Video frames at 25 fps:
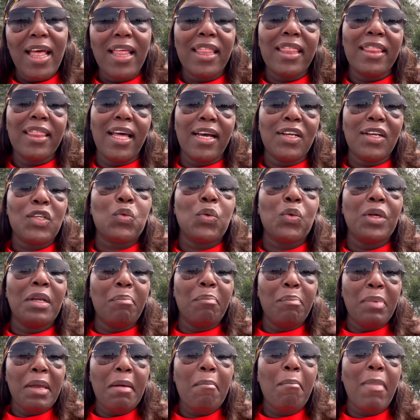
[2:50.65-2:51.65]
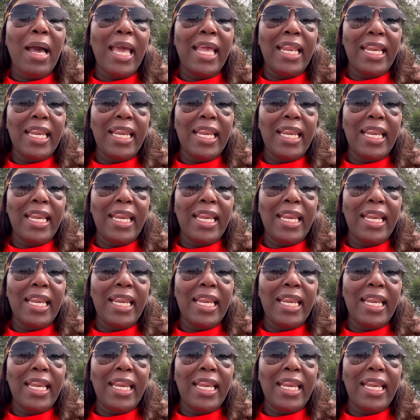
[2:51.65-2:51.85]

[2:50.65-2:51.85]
that will be my